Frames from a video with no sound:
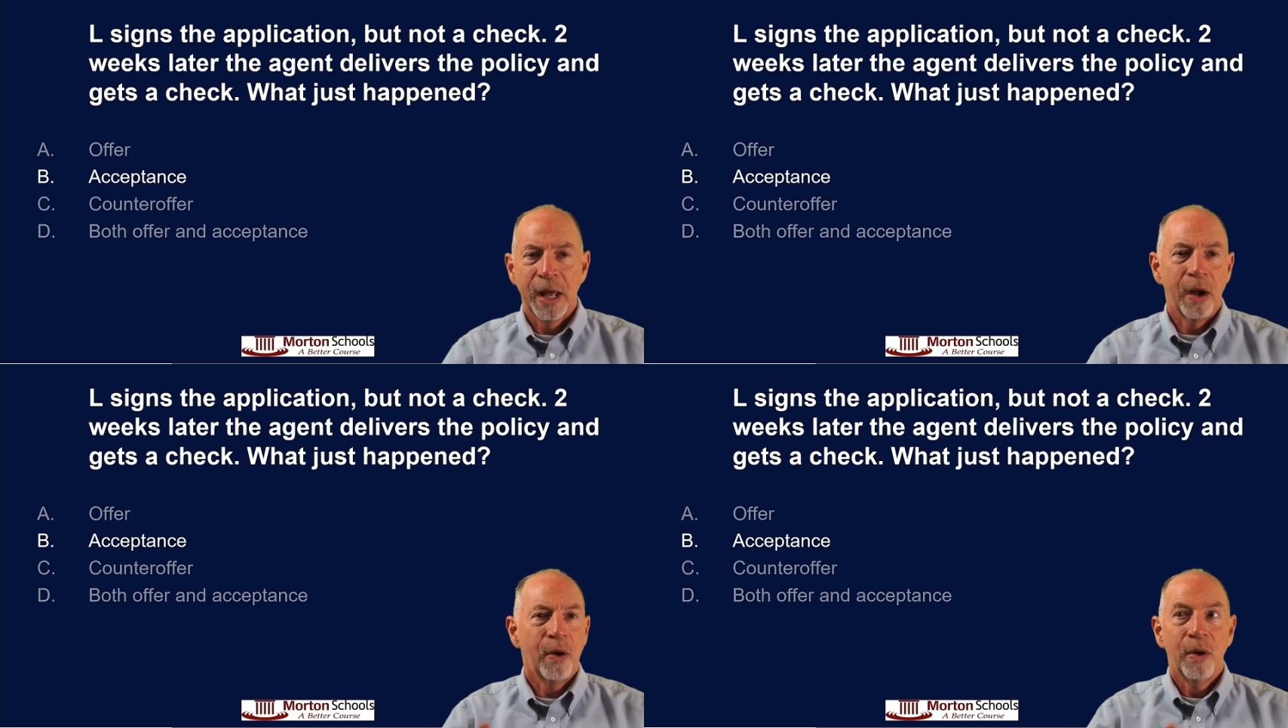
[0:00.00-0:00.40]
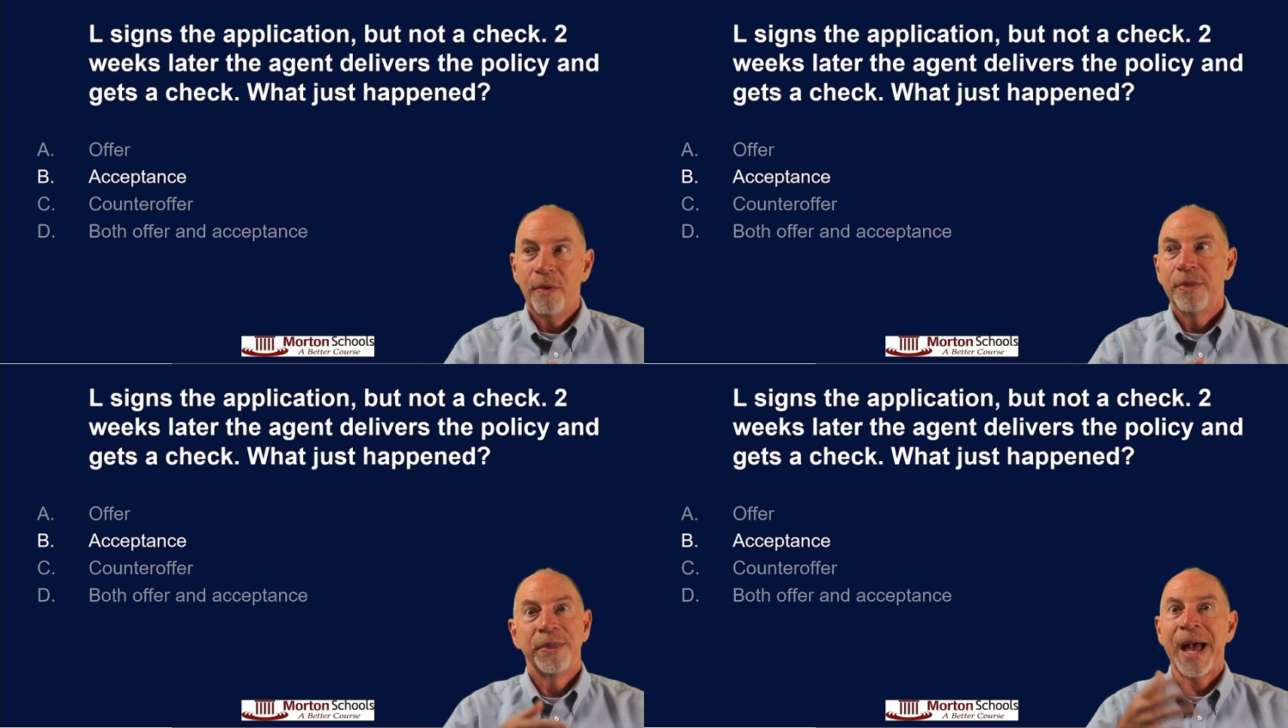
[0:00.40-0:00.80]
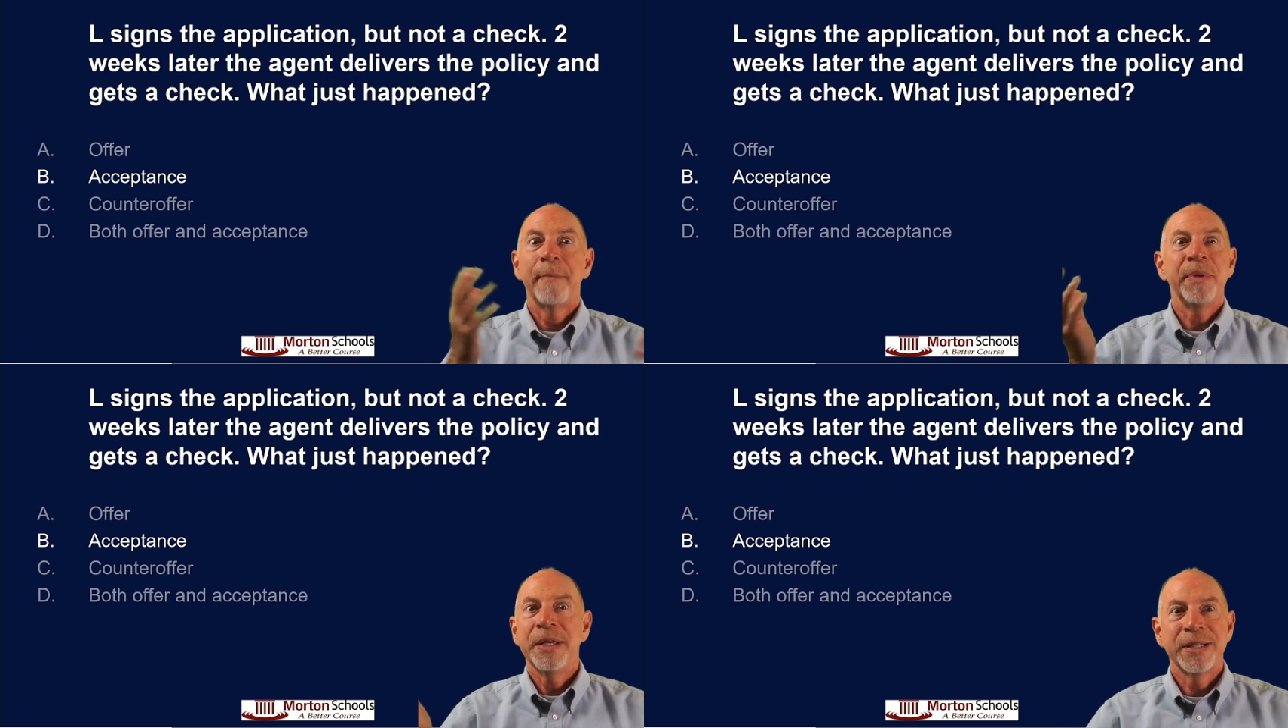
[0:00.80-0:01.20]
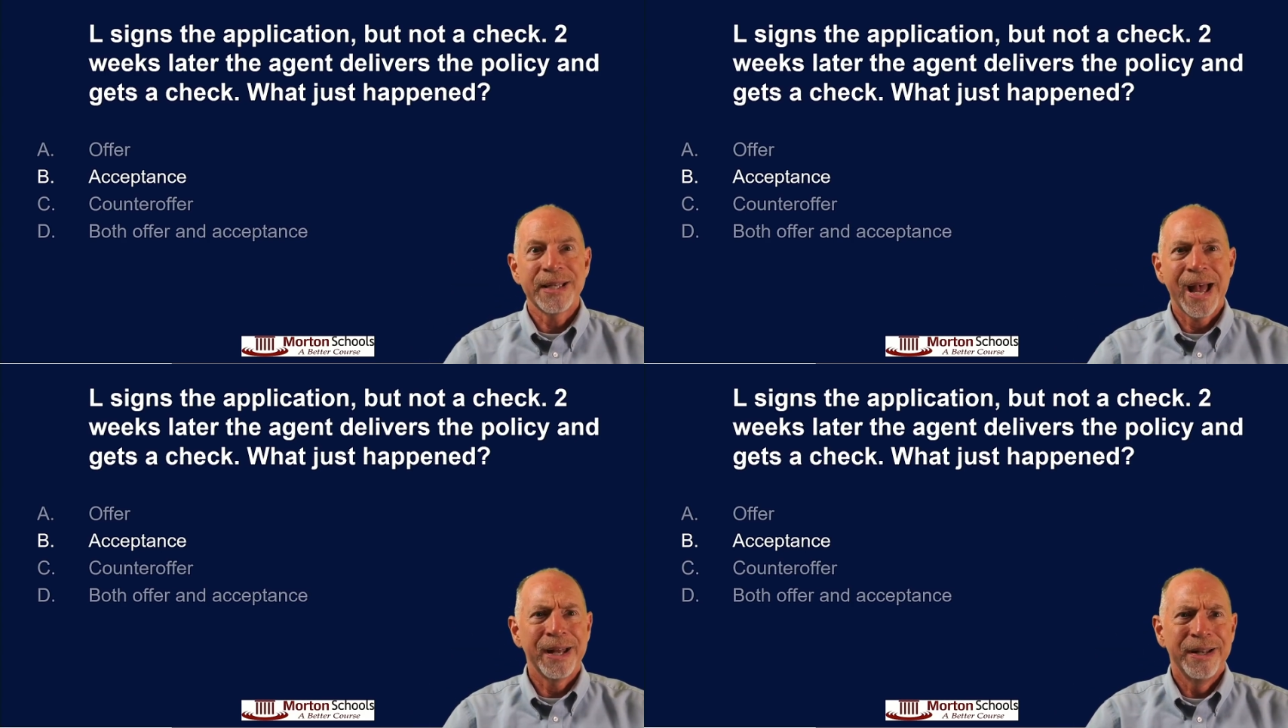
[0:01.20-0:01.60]
Now, that being
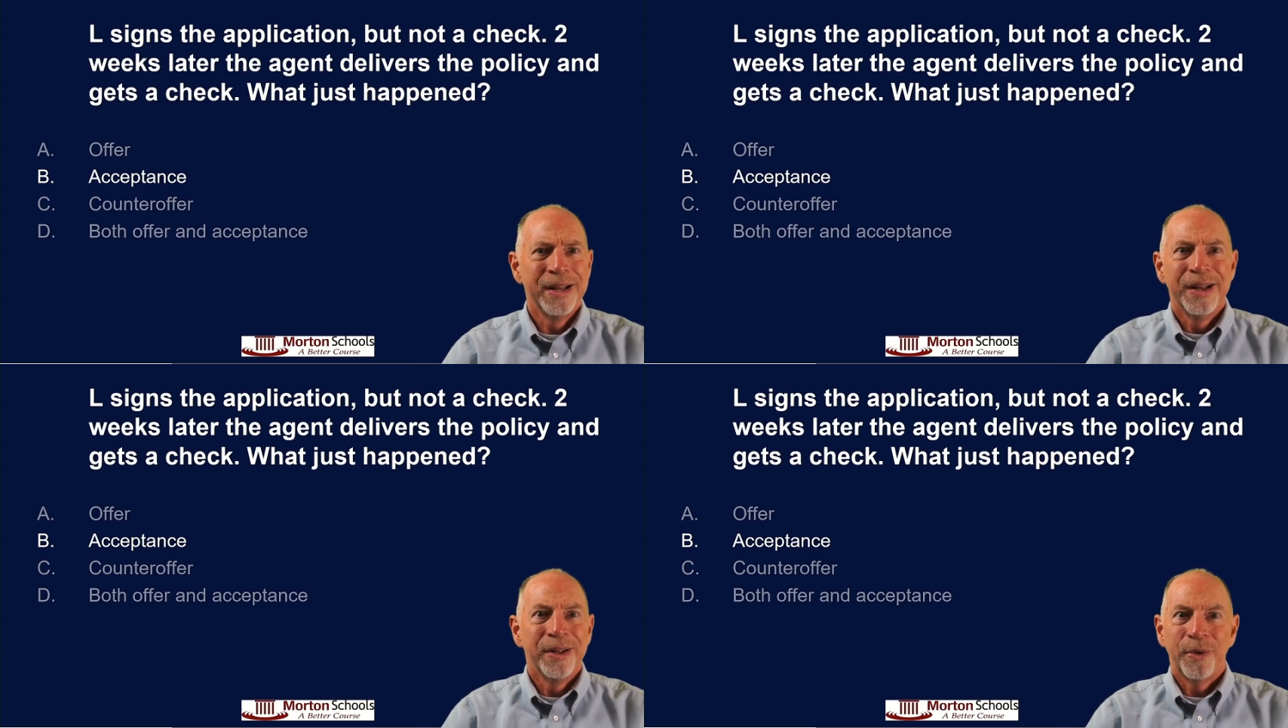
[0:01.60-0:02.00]
said,